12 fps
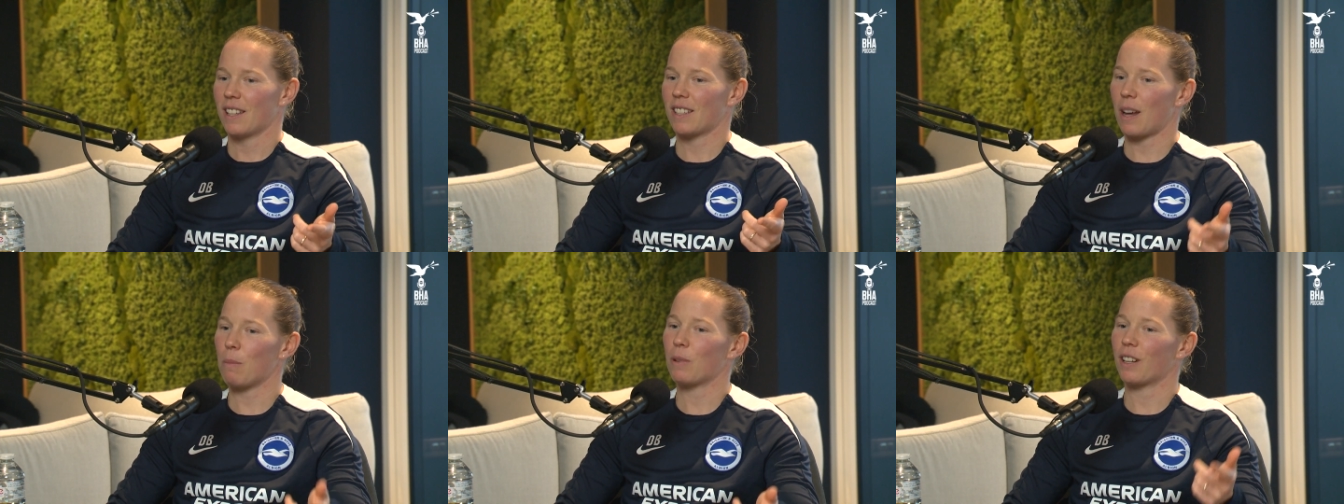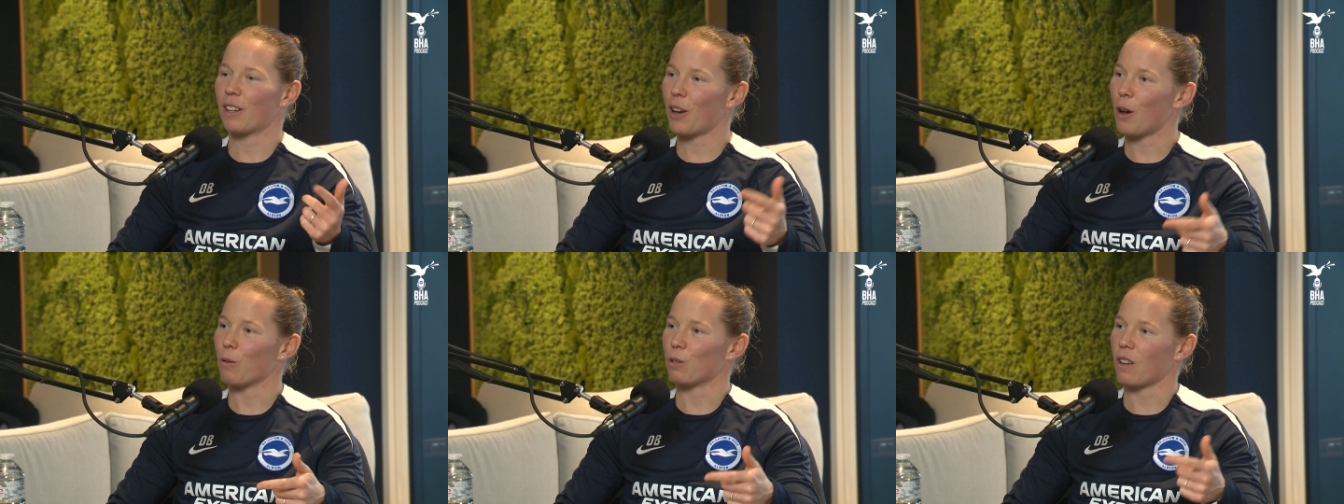some of the
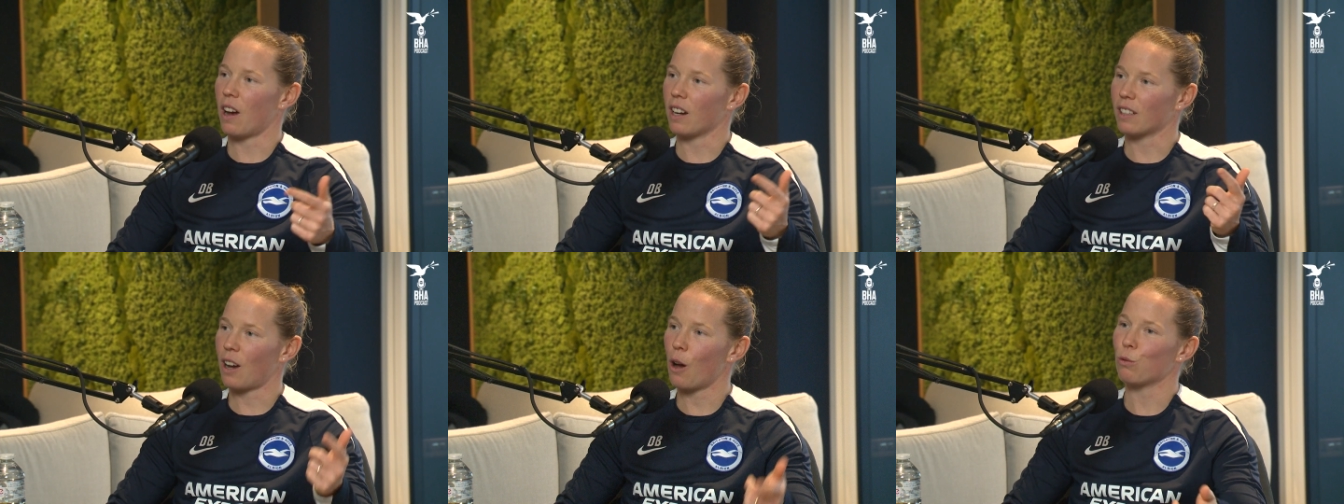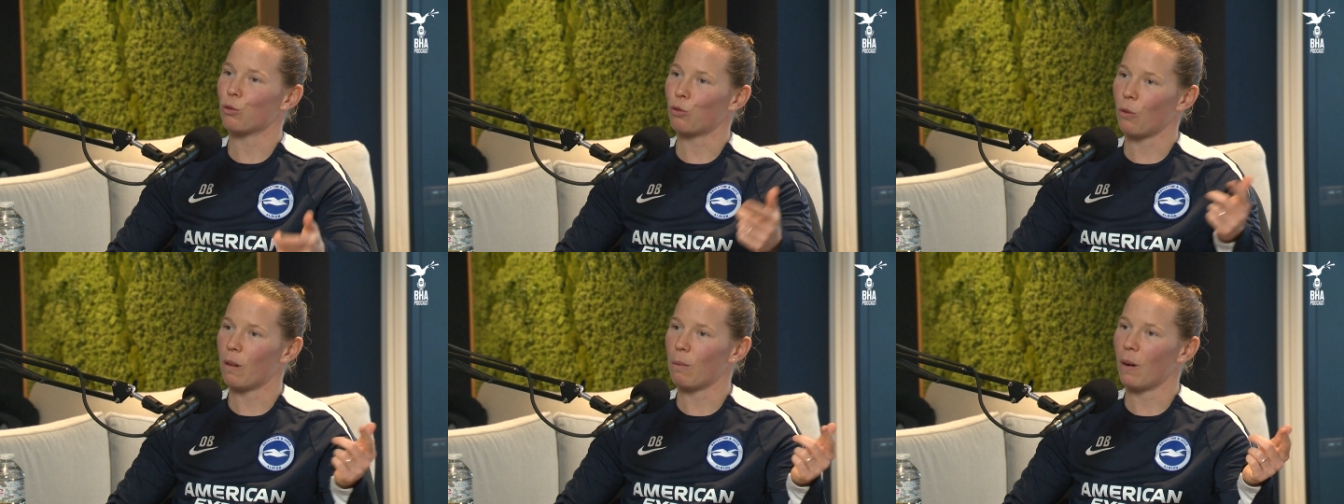girls that I'd
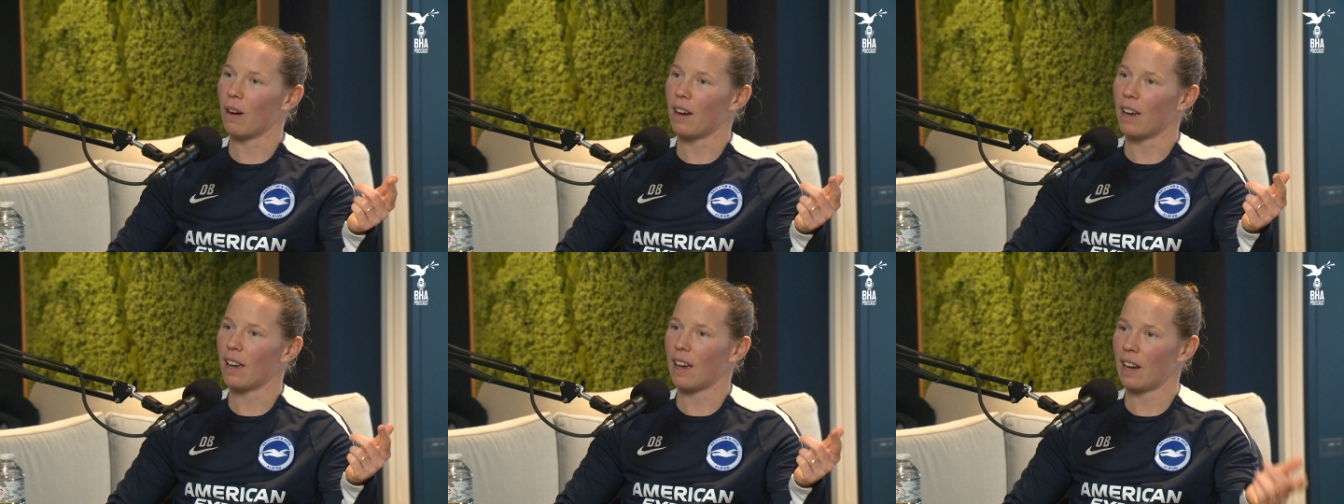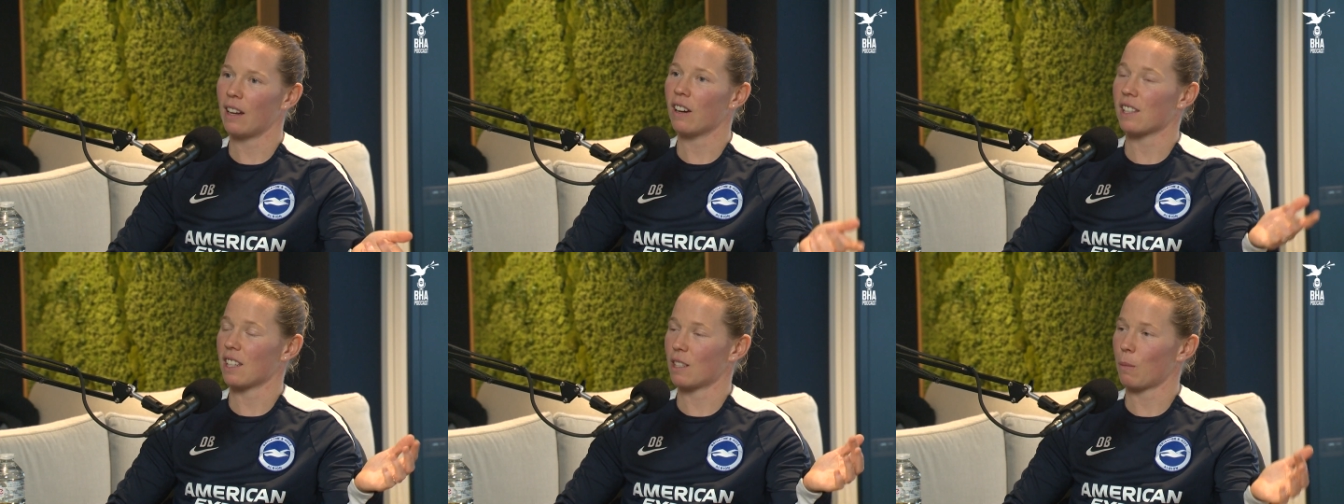coached doing my A
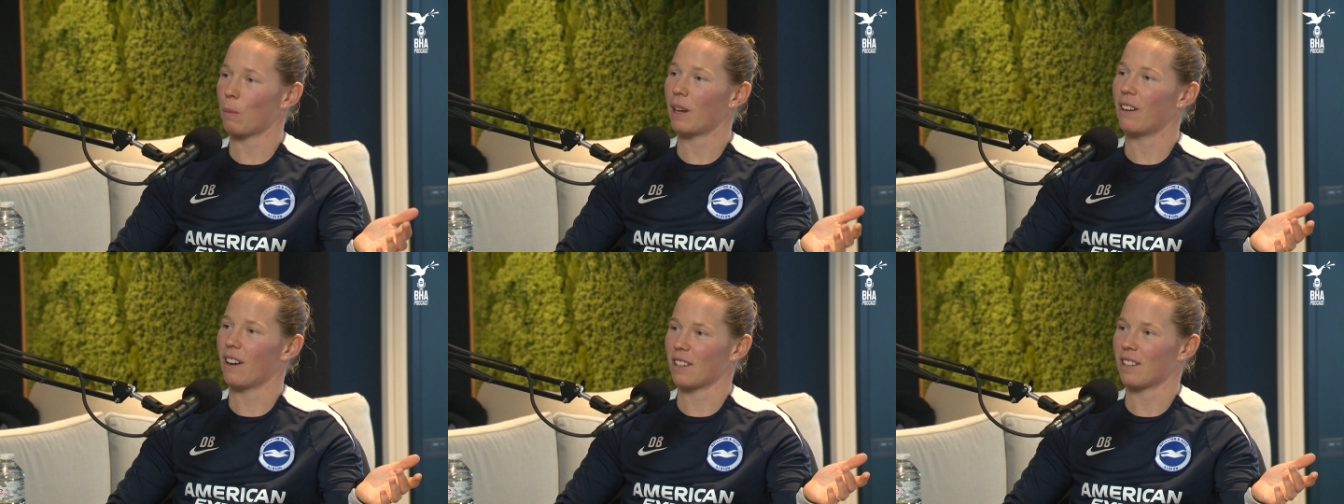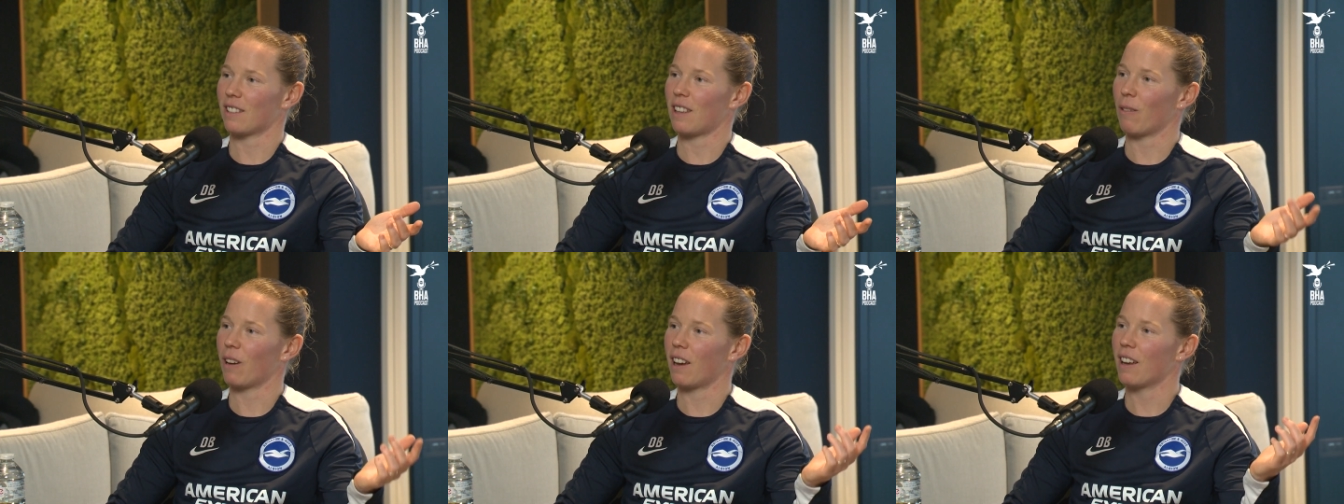licence and B licence,
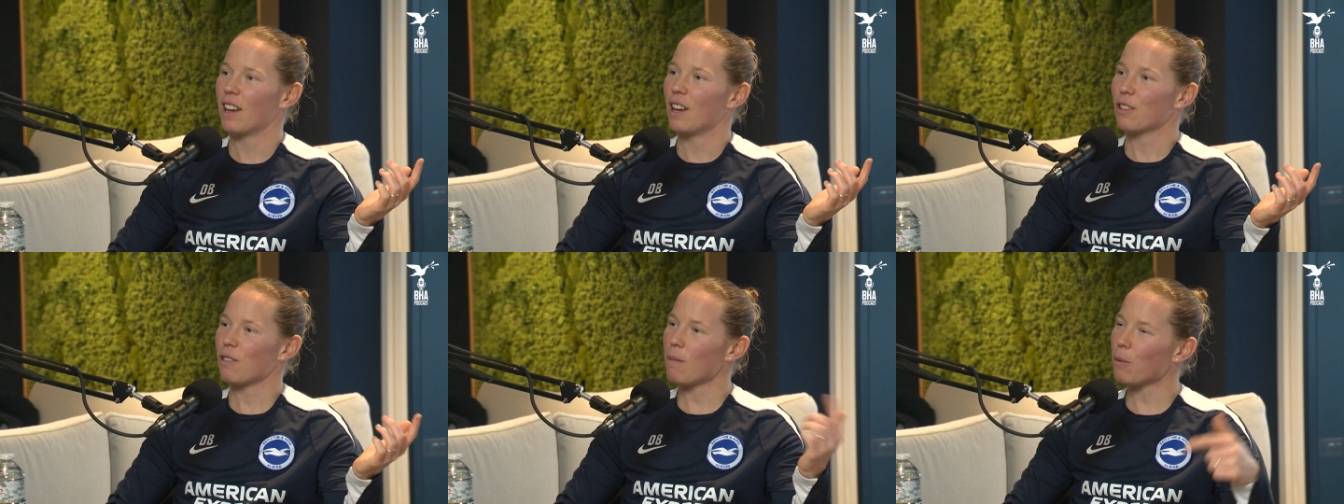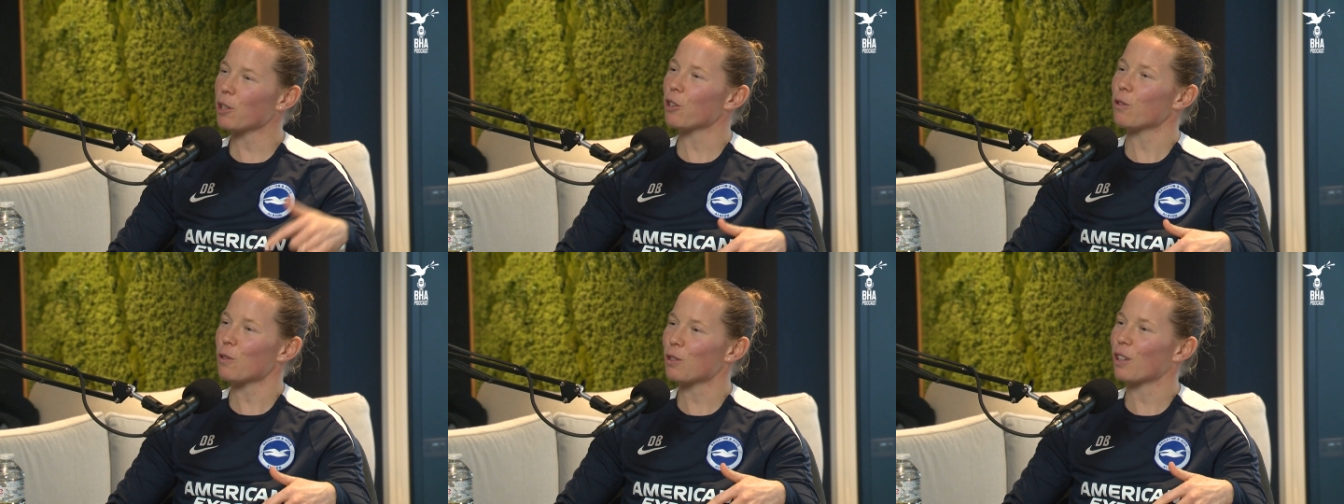they were like, do you remember when
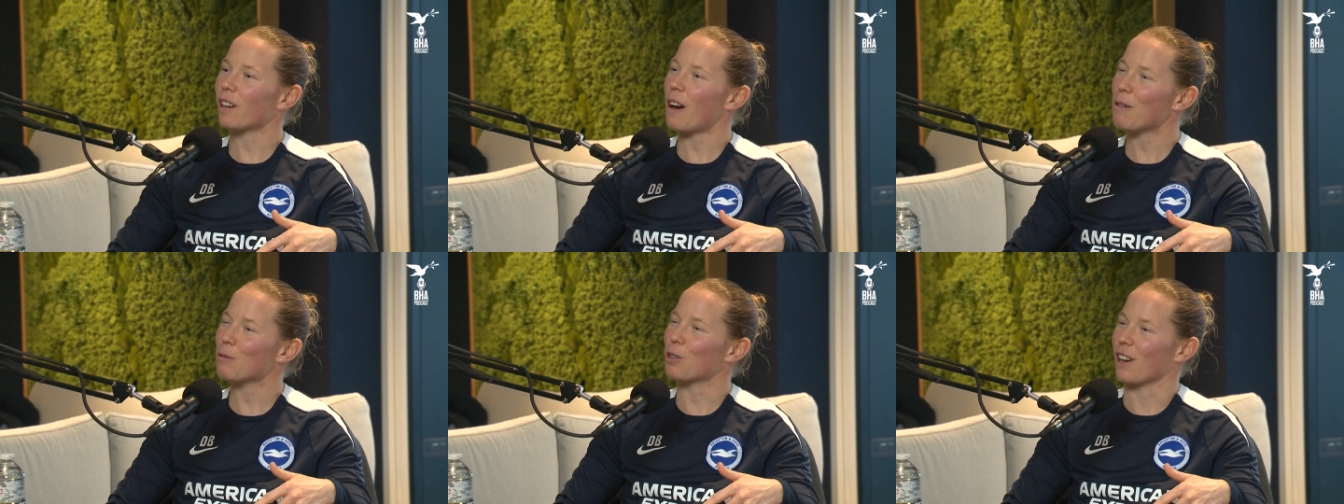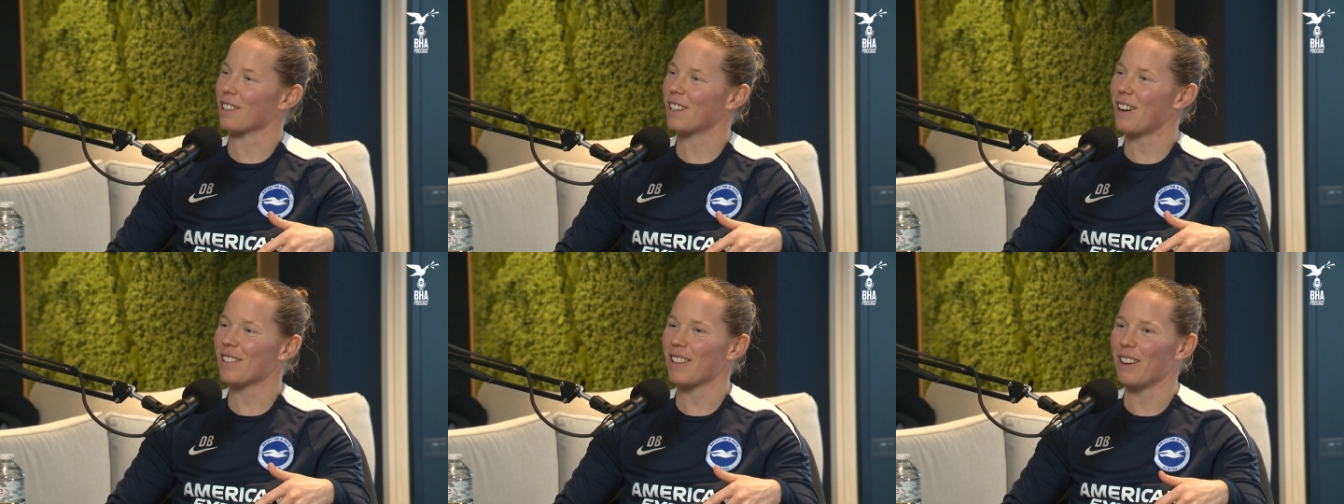you used to coach us?
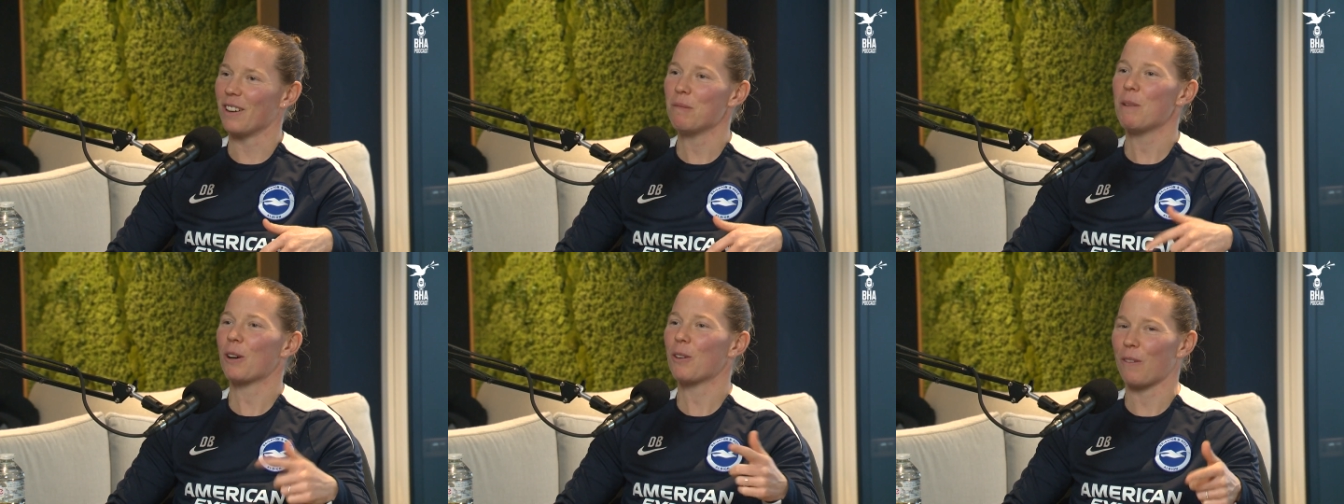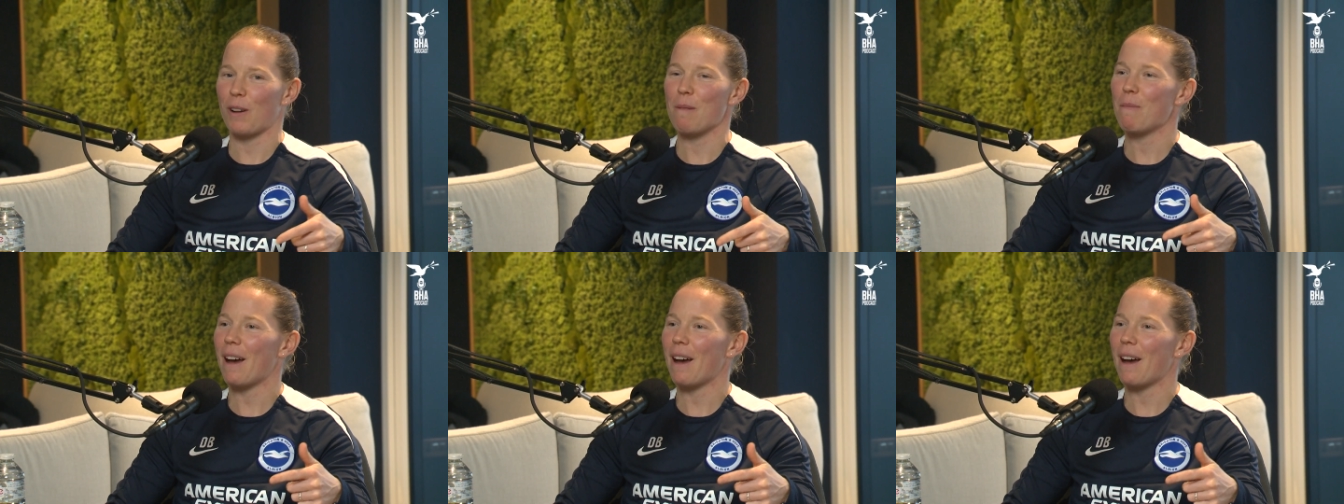And I was like, oh my God, I've come